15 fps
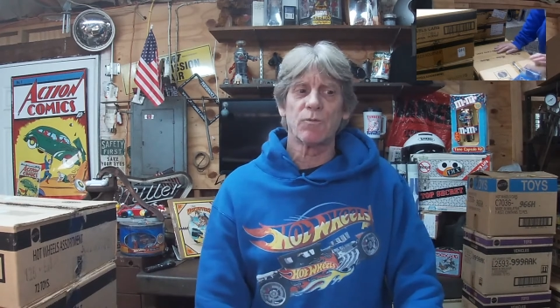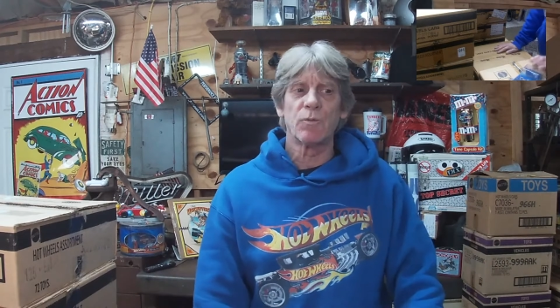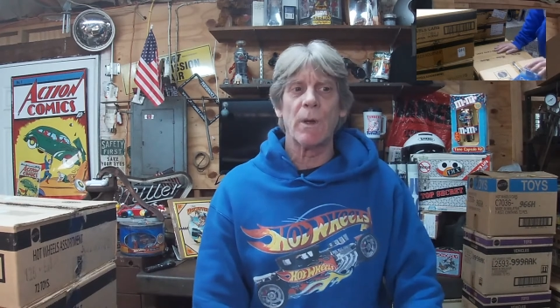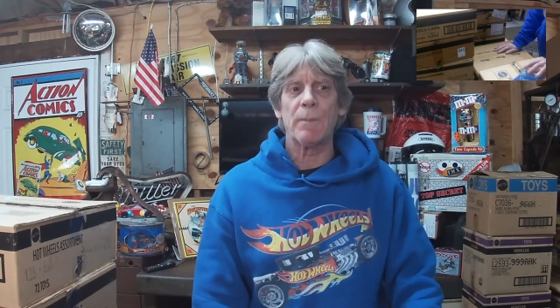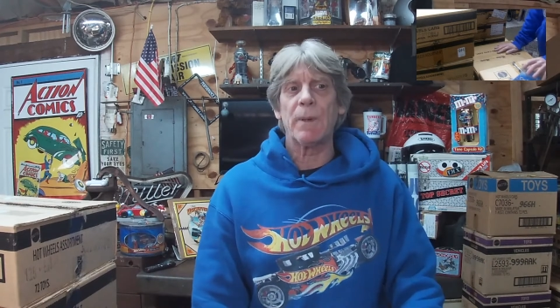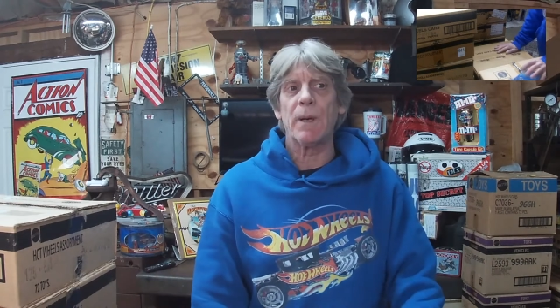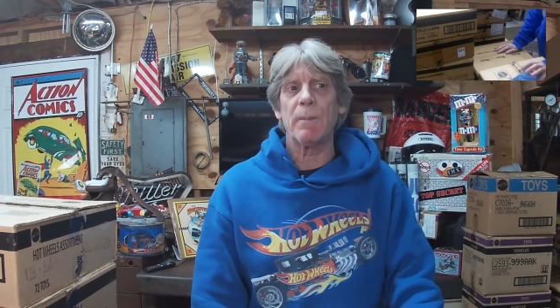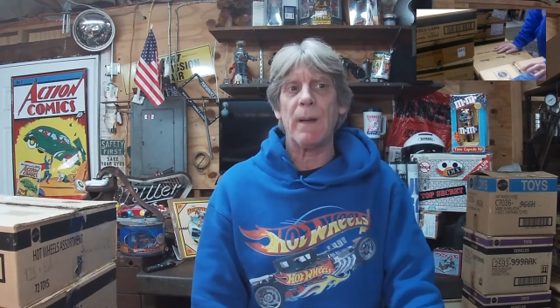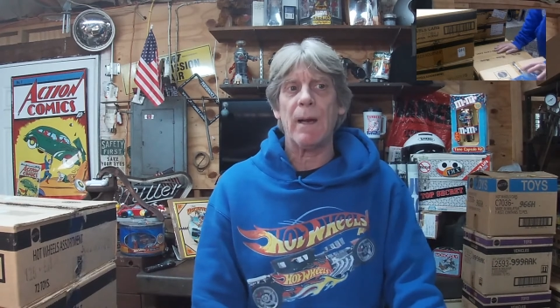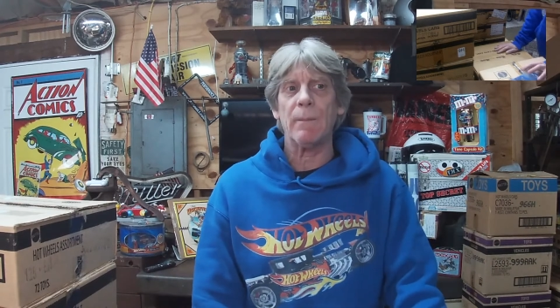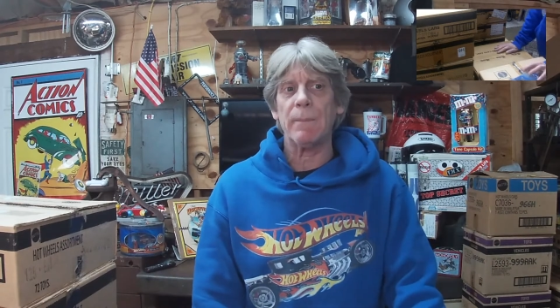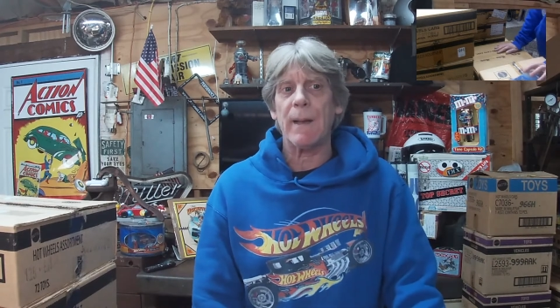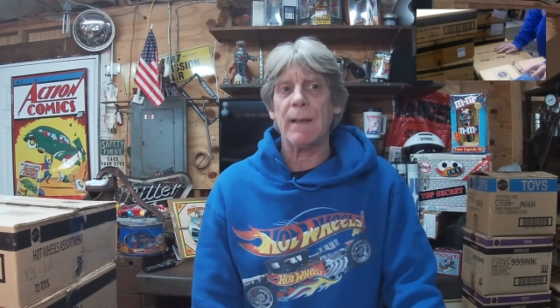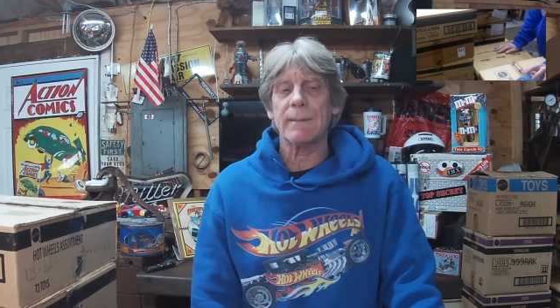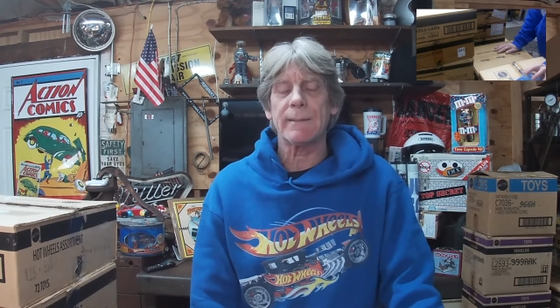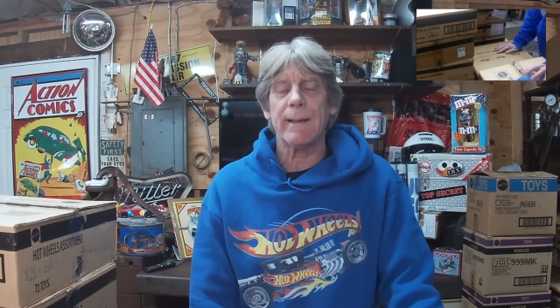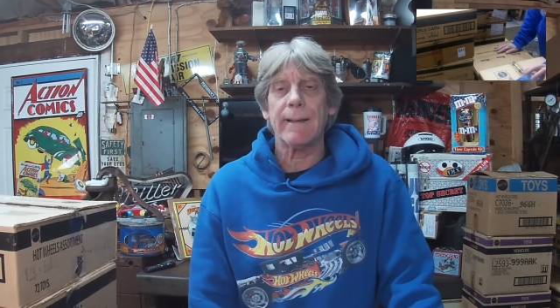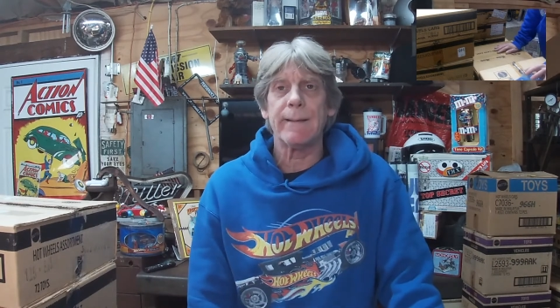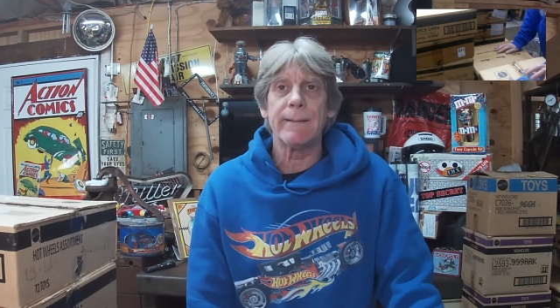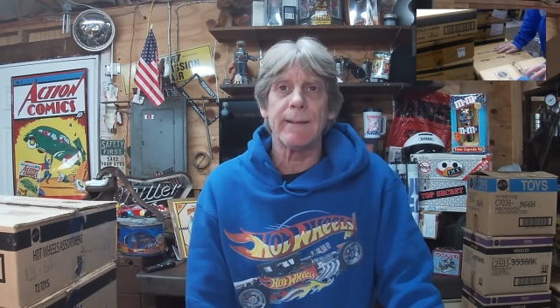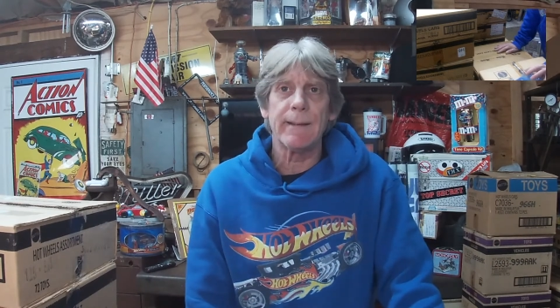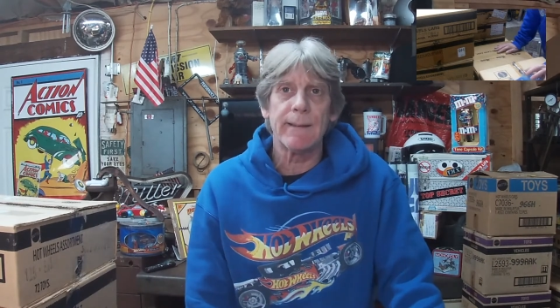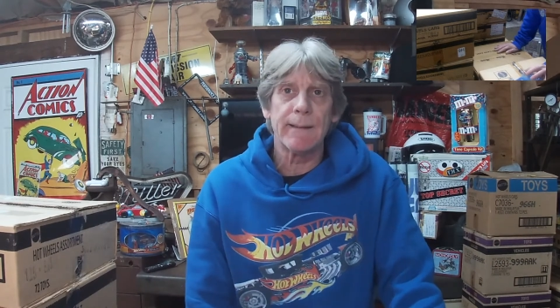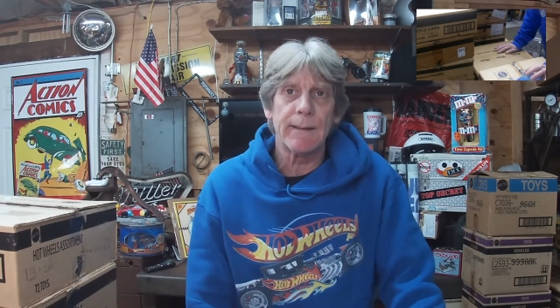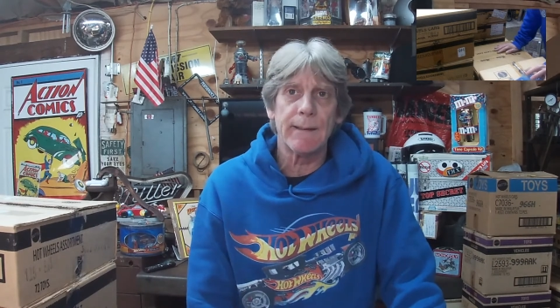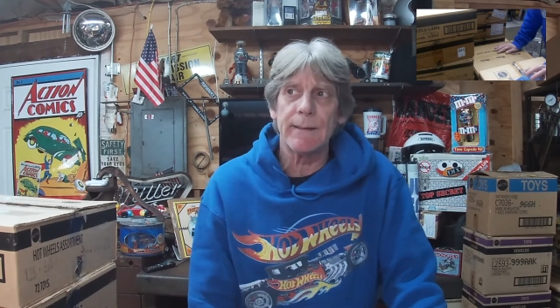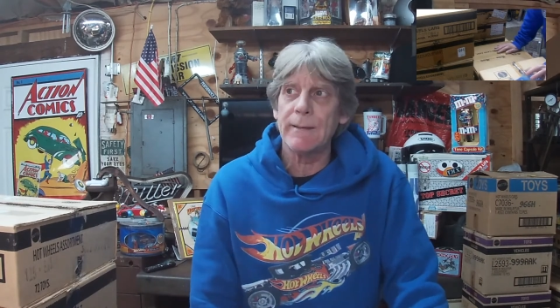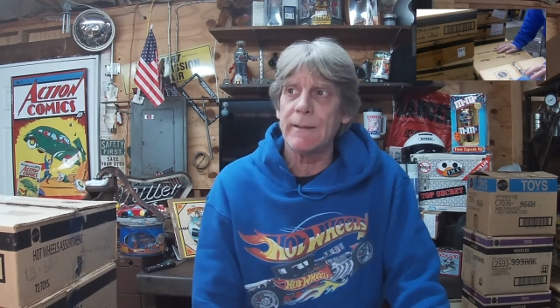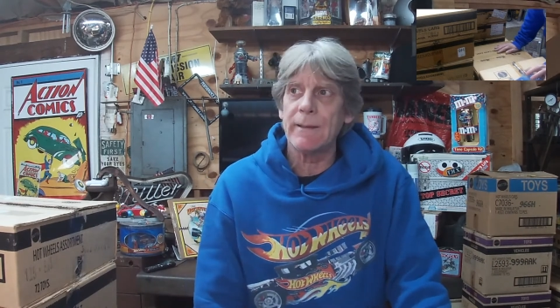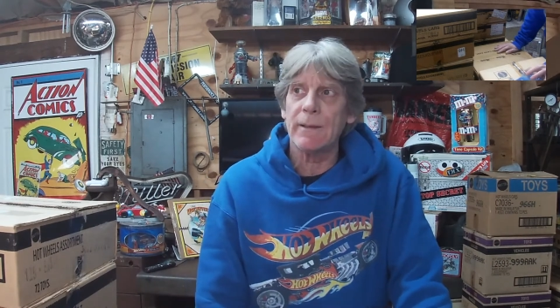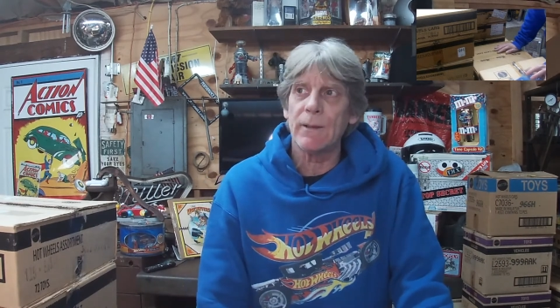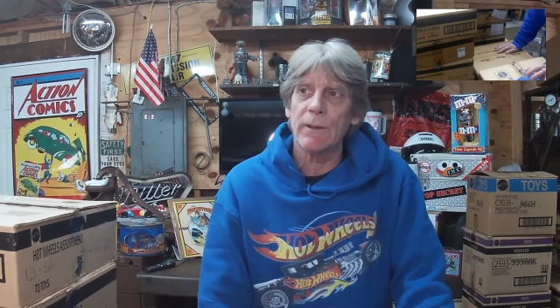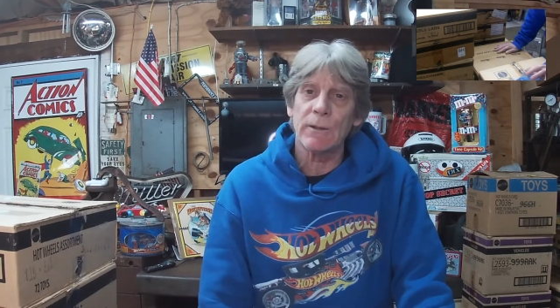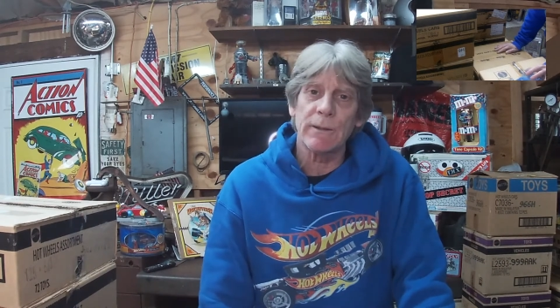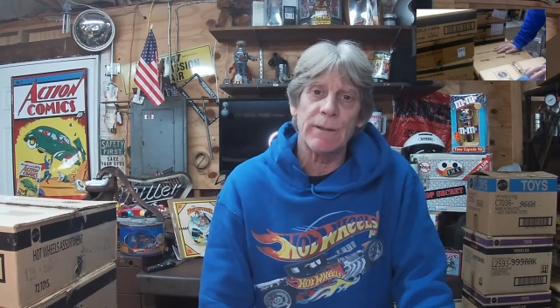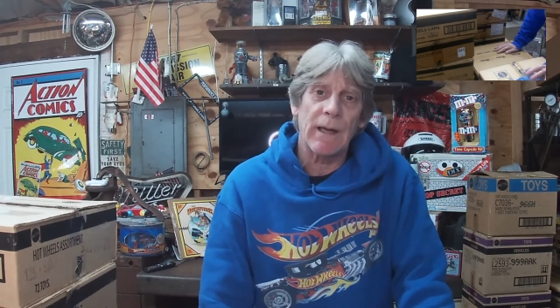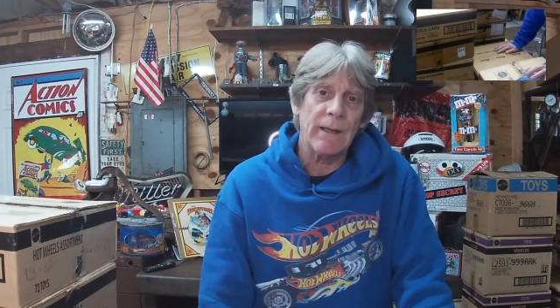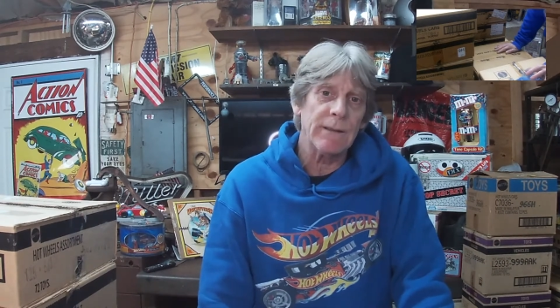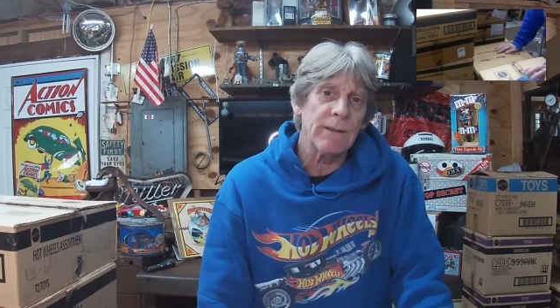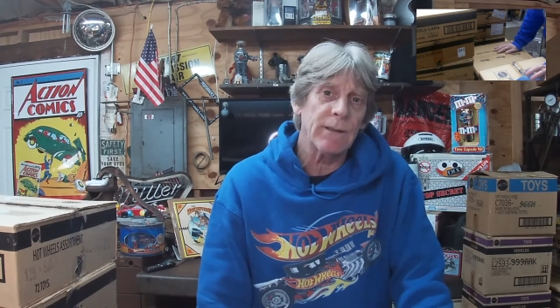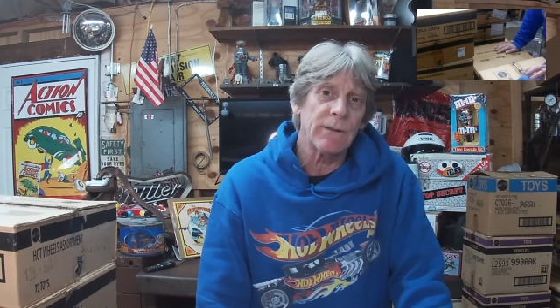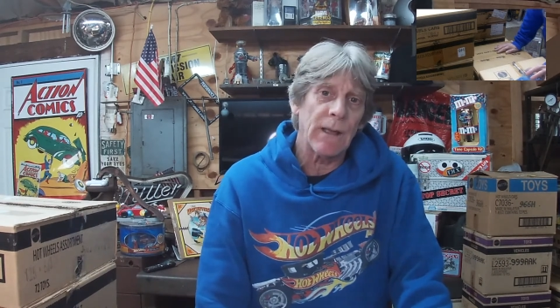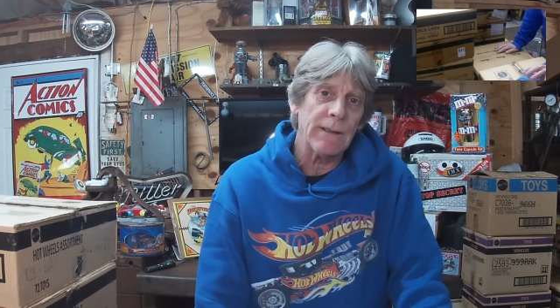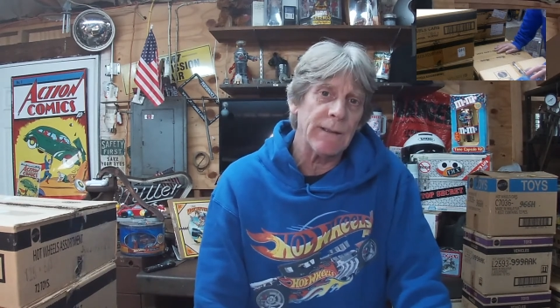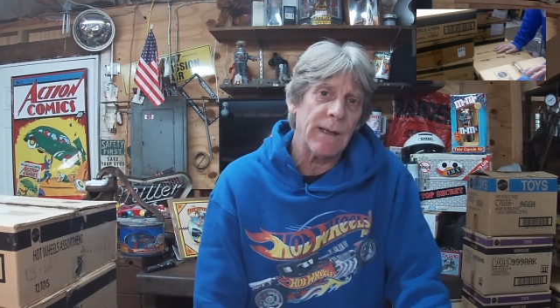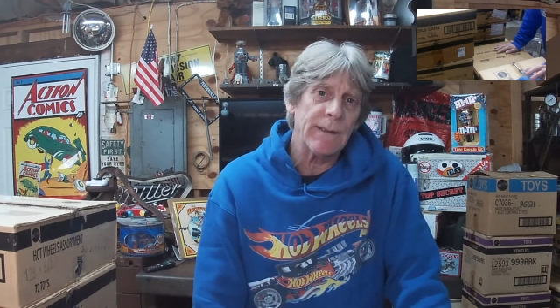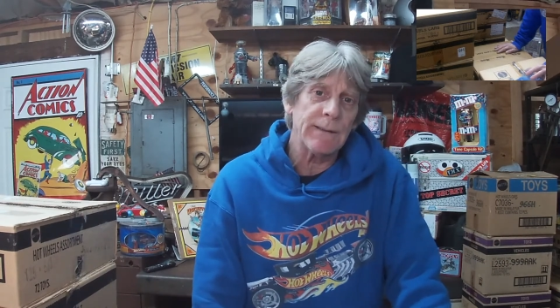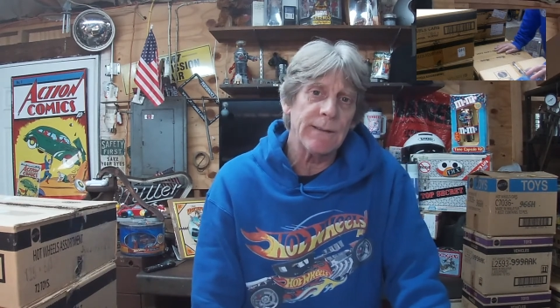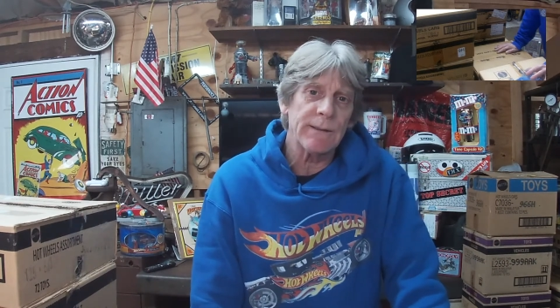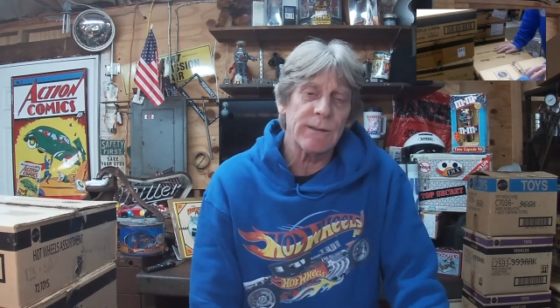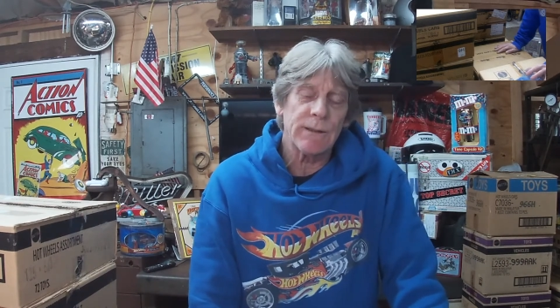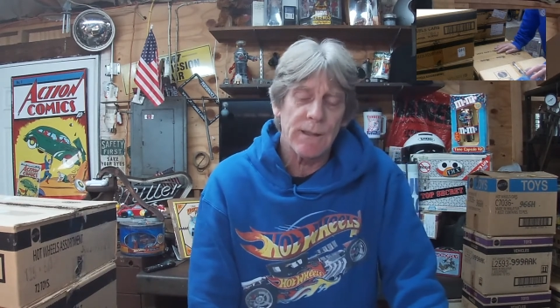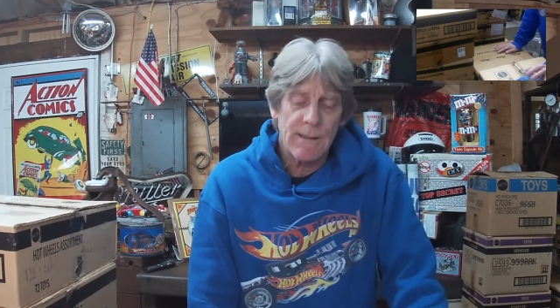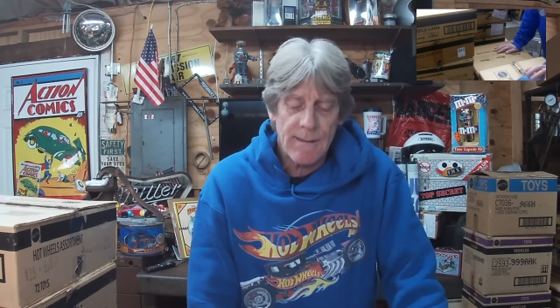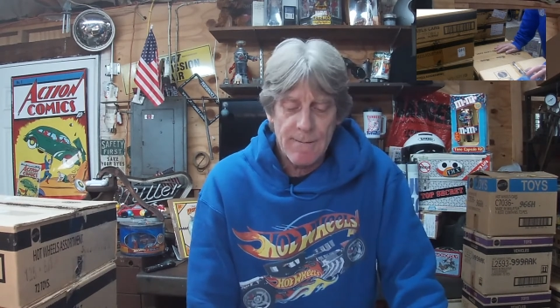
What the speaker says: ripping about back then in the late '90s.